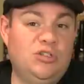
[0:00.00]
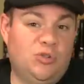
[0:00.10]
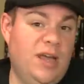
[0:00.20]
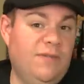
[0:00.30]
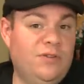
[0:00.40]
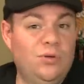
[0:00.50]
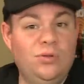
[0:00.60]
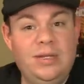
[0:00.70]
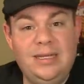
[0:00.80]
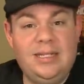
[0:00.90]
draft
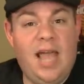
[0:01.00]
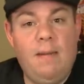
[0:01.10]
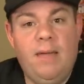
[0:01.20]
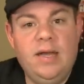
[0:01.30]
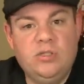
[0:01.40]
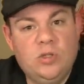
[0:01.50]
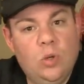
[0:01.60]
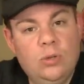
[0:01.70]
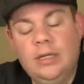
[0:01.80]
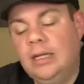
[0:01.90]
only, tap house
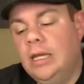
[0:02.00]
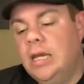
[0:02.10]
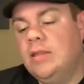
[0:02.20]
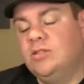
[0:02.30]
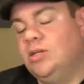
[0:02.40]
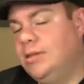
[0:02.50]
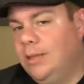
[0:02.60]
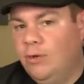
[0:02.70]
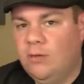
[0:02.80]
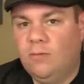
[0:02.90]
only. There's a
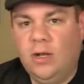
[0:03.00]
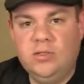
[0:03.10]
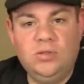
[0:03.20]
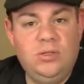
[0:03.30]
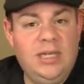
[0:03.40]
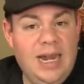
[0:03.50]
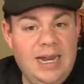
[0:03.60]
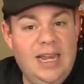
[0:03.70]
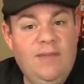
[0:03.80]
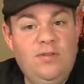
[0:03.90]
limited run, so get
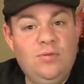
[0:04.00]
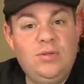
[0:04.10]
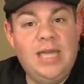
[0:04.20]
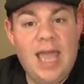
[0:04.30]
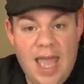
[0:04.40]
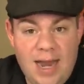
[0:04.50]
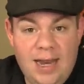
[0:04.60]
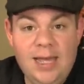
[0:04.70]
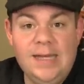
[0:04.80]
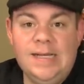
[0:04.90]
it if you
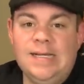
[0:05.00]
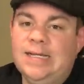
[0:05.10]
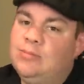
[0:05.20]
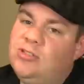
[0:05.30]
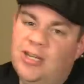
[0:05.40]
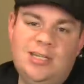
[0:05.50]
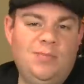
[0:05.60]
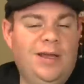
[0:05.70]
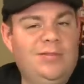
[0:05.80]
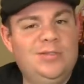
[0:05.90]
can. I'm psyched
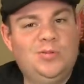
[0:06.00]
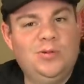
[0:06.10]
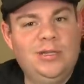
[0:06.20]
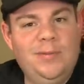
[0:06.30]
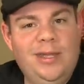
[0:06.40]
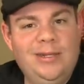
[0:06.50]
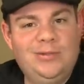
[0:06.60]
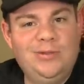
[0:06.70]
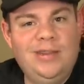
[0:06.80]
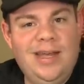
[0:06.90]
about this one. Let me get
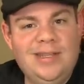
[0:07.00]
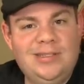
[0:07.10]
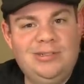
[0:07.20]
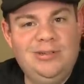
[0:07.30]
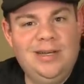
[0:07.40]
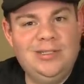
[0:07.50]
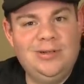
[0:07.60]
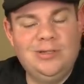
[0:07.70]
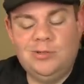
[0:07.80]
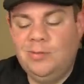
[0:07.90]
into a glass that you guys
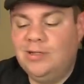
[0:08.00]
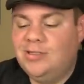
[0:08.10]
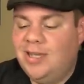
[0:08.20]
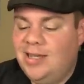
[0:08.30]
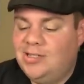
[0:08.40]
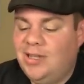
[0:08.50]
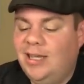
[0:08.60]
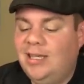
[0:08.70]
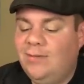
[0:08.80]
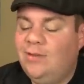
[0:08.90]
know it smells, tastes,
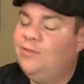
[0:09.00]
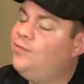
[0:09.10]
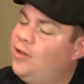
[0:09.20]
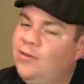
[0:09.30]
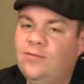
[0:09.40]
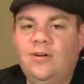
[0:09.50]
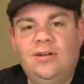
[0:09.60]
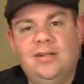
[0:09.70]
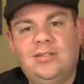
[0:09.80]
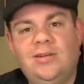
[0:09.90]
and give me the final
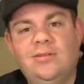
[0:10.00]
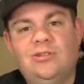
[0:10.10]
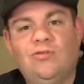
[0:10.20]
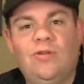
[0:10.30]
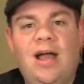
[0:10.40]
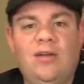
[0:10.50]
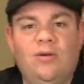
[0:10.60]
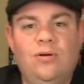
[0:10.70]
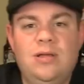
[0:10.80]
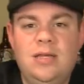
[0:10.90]
verdict on the
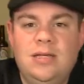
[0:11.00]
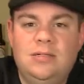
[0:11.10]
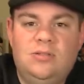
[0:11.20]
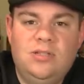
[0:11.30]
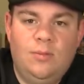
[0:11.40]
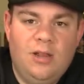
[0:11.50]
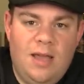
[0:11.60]
Dorado Double